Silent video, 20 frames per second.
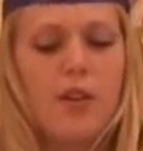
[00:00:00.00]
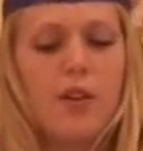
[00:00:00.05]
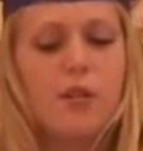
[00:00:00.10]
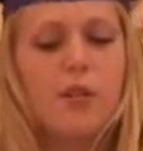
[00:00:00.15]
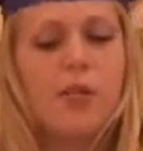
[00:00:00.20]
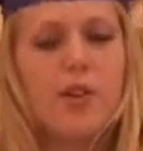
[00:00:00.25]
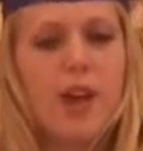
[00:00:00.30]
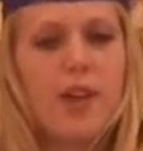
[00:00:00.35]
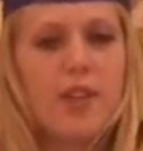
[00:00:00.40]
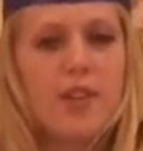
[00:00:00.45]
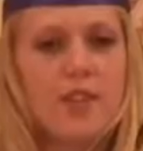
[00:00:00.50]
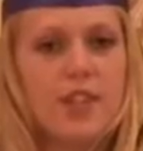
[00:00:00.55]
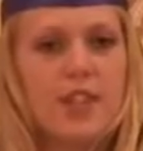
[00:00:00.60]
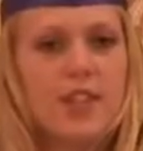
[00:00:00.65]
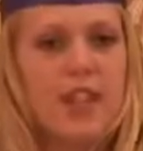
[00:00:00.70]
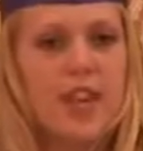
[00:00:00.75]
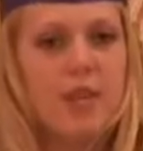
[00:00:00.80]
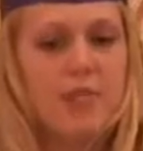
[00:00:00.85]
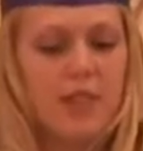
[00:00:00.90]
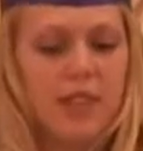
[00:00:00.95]
When I
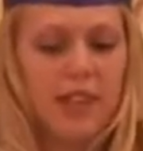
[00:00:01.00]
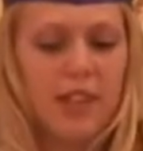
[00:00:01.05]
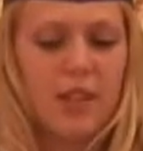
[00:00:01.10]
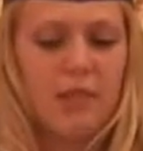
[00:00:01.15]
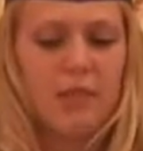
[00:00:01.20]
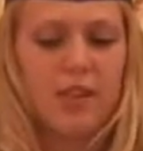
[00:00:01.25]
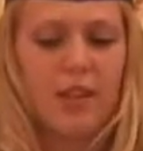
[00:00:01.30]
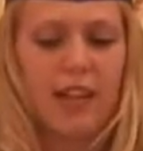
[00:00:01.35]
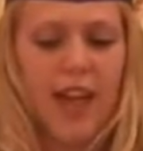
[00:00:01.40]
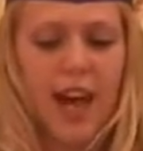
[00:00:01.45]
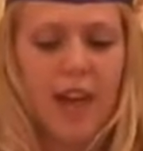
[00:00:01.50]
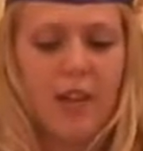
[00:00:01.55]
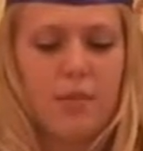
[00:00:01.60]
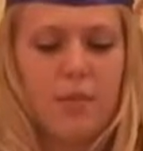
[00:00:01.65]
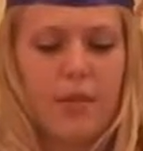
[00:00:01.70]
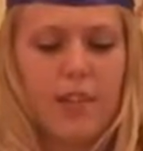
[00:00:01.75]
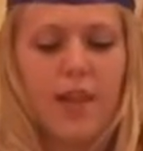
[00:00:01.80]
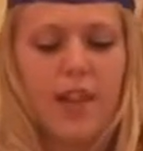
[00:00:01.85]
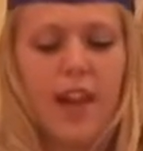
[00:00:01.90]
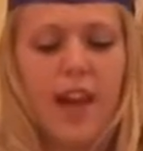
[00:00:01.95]
first came to Kimber
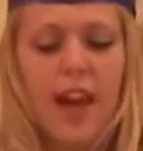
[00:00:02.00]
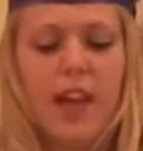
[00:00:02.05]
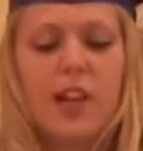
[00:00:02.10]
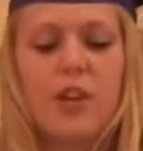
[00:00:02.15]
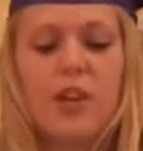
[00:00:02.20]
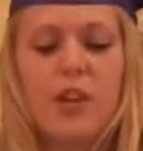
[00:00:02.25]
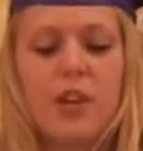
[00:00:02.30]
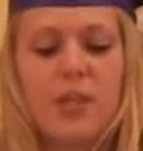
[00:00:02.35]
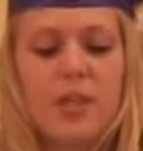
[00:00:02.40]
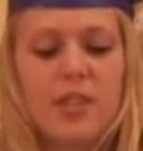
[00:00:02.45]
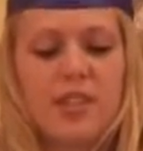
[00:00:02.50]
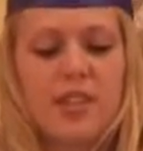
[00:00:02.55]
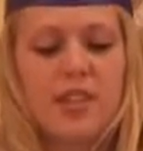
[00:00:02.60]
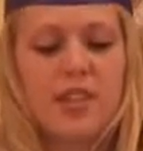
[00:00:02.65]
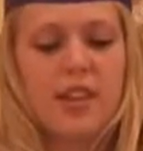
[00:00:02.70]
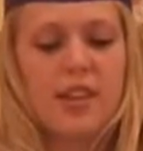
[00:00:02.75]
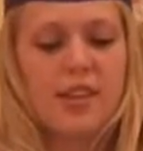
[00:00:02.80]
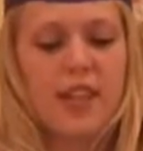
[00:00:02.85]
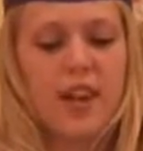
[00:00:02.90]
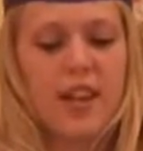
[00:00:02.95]
Academy, I know I
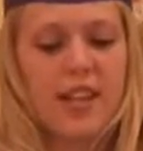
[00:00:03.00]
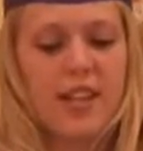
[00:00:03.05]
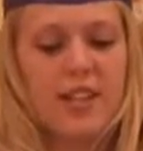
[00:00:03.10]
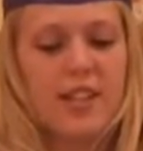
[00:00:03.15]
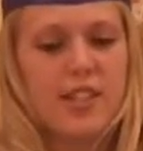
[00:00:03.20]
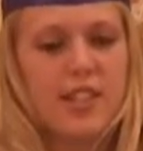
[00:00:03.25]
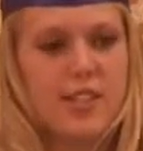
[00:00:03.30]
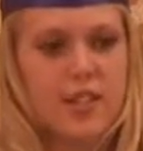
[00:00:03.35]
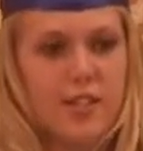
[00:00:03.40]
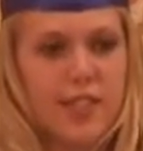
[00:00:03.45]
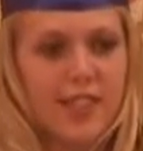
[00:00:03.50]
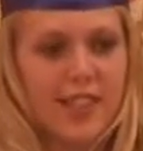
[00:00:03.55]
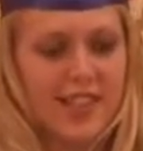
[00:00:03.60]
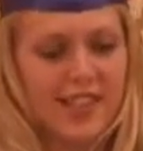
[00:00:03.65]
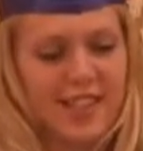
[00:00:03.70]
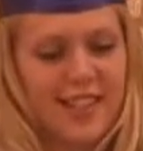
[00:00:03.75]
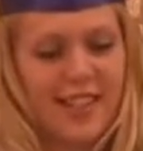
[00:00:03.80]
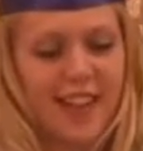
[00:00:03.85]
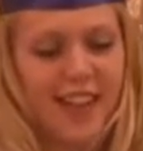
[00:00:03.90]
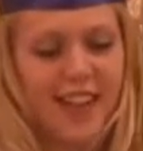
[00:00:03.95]
wasn't the greatest
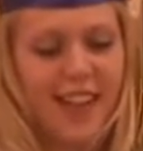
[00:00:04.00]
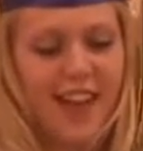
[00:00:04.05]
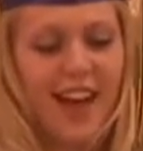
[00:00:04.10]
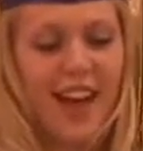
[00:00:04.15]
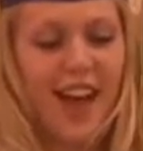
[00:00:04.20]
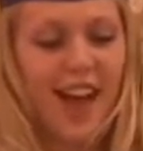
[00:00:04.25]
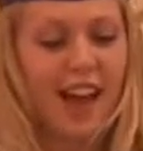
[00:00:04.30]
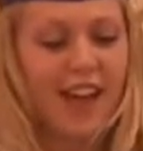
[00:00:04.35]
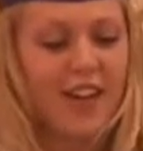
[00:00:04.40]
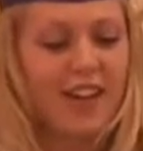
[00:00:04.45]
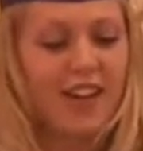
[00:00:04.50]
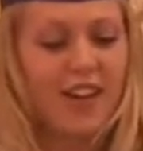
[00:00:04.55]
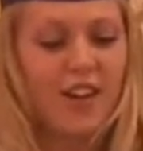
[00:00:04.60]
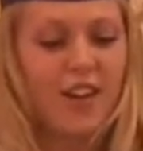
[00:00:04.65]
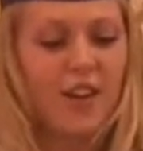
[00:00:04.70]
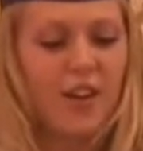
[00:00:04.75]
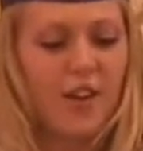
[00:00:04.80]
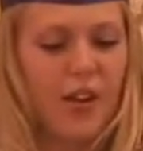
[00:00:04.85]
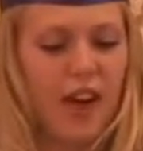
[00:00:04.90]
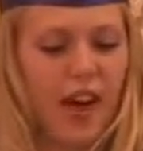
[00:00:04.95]
student. I didn't
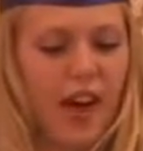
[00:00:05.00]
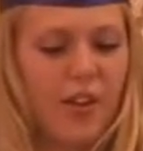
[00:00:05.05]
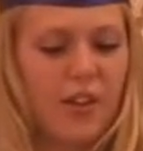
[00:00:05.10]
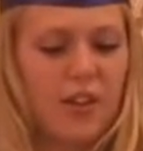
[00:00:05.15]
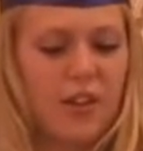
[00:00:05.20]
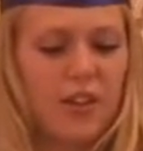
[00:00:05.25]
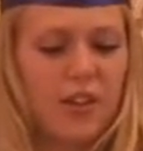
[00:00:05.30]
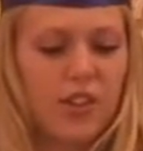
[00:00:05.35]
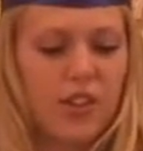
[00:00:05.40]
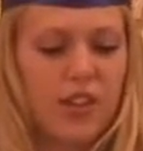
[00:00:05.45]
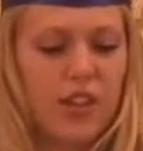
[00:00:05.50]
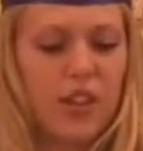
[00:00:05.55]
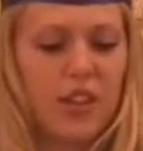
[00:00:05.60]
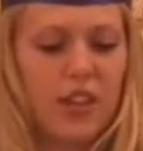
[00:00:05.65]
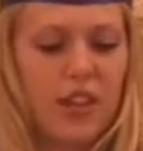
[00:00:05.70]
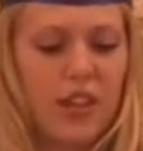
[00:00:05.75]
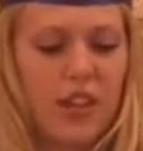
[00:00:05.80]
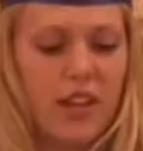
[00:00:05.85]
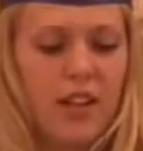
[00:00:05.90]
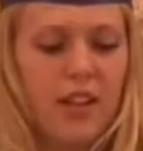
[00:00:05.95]
know how you
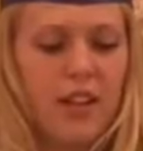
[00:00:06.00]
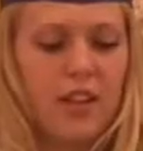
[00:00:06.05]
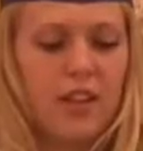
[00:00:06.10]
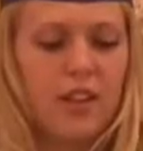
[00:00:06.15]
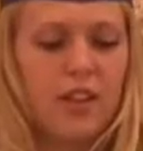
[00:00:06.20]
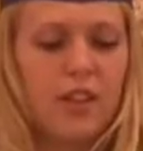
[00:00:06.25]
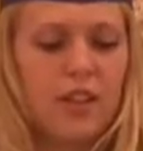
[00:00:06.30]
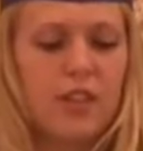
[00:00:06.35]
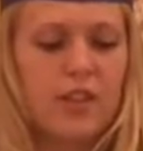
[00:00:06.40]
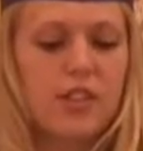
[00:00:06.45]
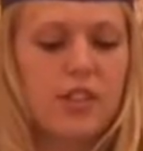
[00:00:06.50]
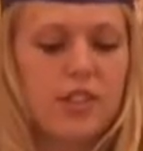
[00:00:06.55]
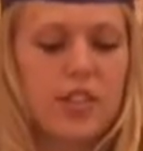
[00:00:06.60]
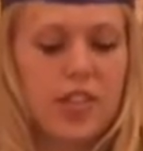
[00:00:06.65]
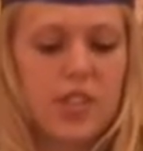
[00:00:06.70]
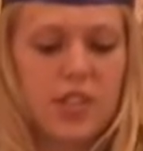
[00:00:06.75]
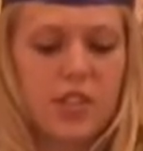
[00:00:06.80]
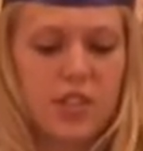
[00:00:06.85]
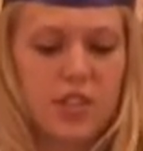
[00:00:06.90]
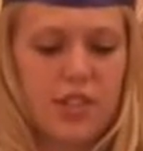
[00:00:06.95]
could learn to
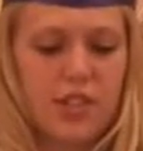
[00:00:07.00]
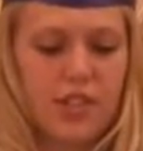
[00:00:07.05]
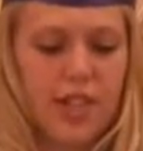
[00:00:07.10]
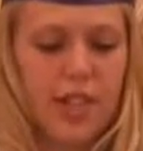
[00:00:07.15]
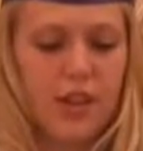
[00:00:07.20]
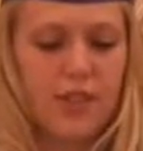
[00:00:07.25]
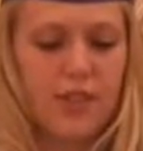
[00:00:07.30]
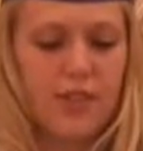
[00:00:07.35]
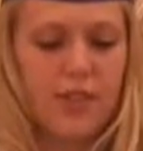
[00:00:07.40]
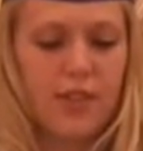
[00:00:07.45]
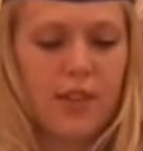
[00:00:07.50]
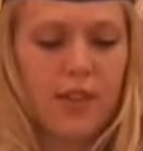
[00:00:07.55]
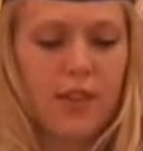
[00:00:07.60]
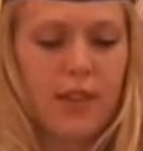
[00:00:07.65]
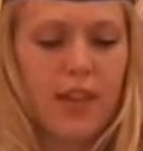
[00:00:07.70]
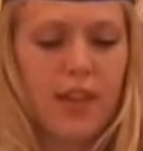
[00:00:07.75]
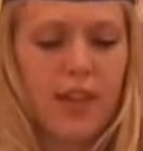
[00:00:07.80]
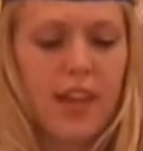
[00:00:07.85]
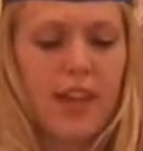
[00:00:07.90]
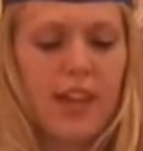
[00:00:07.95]
teach yourself.
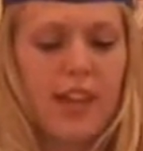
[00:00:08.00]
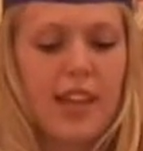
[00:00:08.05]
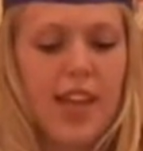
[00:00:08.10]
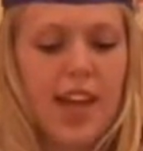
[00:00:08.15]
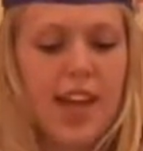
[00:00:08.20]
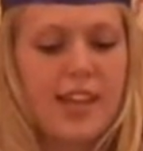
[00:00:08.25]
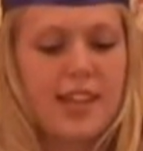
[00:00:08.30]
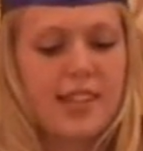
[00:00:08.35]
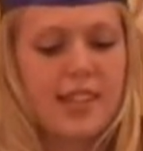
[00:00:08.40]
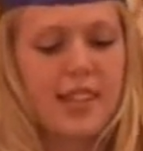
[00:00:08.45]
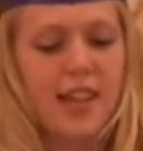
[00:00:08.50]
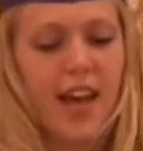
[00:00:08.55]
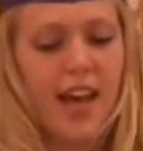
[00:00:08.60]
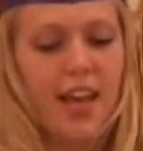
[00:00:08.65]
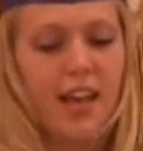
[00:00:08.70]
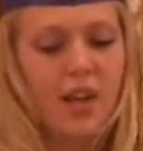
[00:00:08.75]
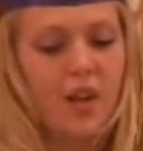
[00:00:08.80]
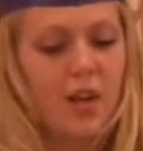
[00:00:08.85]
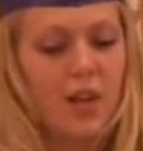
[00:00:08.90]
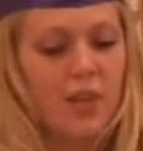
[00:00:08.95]
Yes,
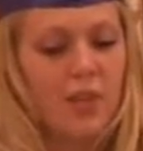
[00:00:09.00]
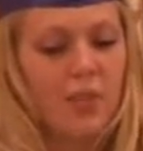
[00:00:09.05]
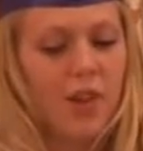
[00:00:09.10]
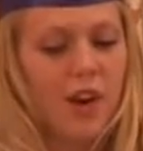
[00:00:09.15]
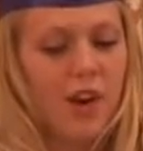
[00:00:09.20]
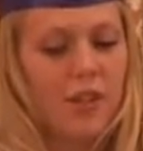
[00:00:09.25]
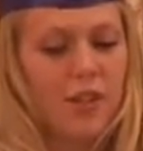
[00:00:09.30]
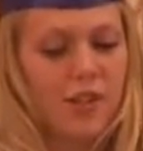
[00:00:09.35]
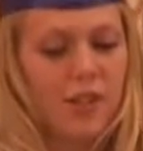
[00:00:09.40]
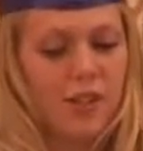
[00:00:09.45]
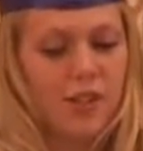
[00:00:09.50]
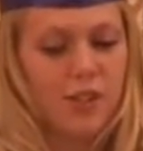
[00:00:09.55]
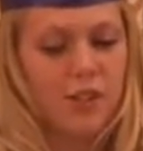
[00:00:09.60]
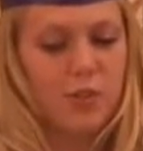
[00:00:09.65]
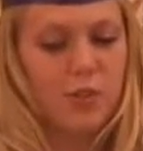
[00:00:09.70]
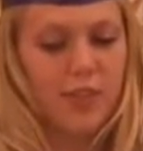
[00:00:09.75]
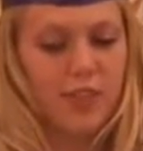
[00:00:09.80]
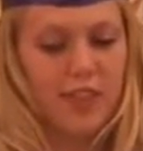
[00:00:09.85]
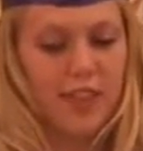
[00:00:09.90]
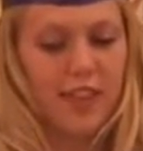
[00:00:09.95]
I know I am not
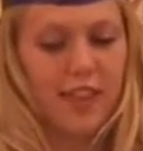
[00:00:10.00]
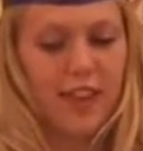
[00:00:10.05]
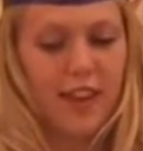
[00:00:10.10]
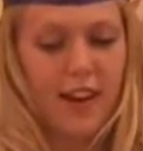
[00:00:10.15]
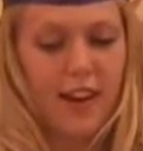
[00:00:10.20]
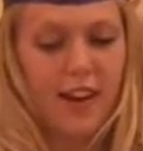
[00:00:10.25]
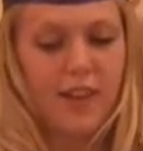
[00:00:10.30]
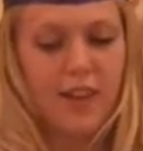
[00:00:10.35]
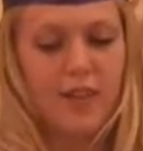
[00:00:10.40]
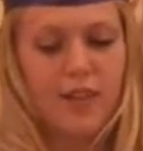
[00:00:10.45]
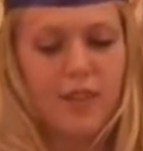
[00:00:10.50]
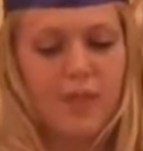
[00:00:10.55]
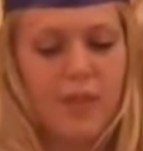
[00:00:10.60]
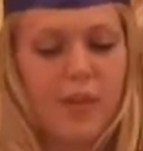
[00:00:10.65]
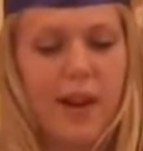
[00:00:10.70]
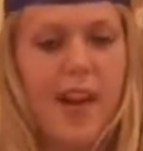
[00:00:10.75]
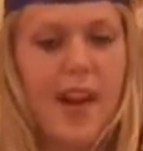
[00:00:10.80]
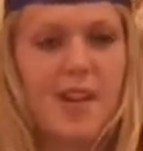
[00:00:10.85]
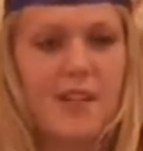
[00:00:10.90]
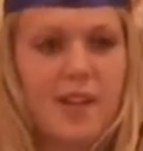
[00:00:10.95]
100% there,
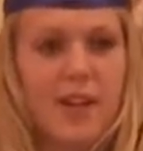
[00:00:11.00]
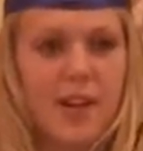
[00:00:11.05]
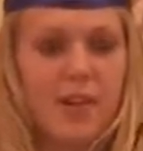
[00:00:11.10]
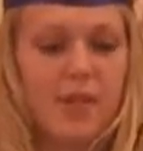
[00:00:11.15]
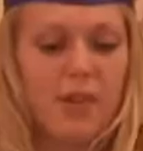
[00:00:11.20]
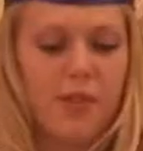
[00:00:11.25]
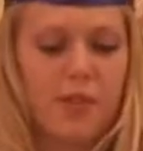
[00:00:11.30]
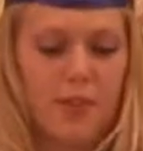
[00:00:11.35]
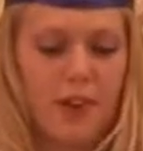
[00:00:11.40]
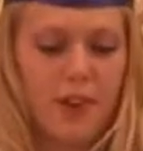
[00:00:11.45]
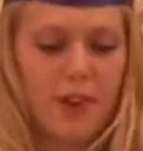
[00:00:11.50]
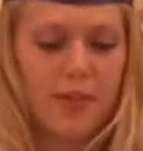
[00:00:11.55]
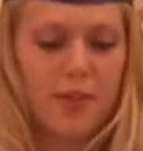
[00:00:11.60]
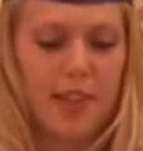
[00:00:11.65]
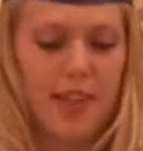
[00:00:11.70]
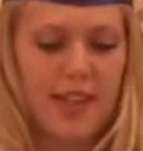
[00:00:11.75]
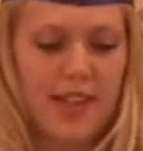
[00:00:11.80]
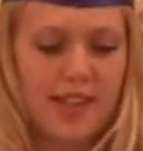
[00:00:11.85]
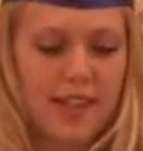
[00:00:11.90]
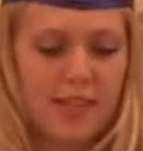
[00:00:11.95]
but I have come a far
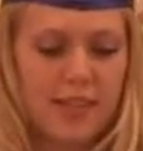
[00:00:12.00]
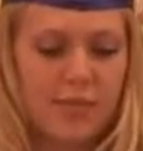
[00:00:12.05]
ways.